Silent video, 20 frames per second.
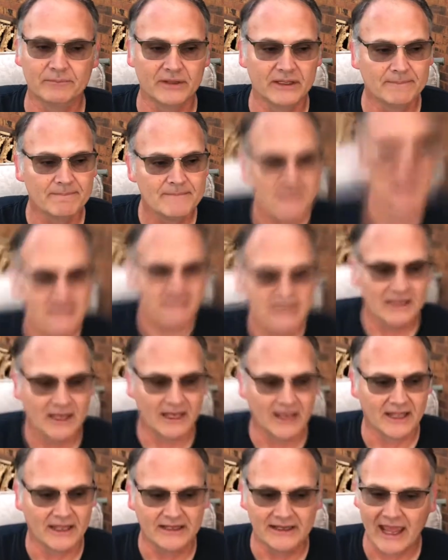
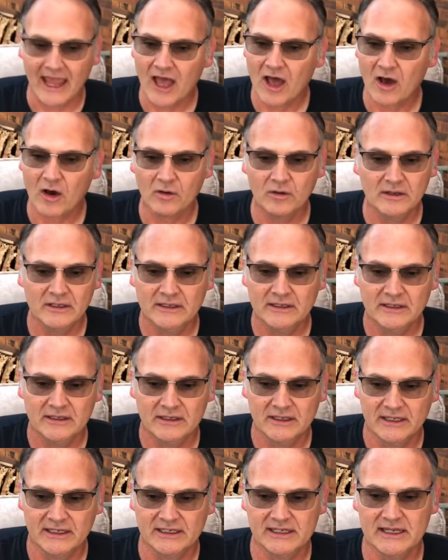But now
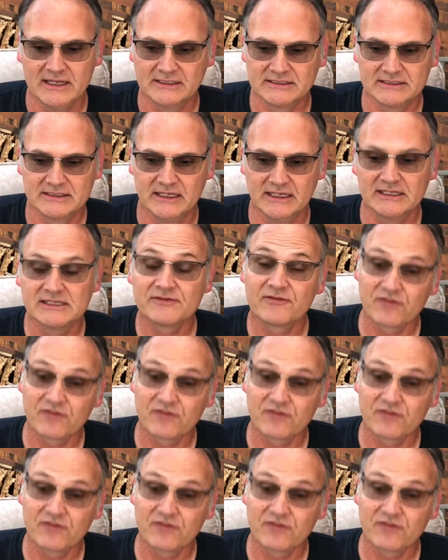it's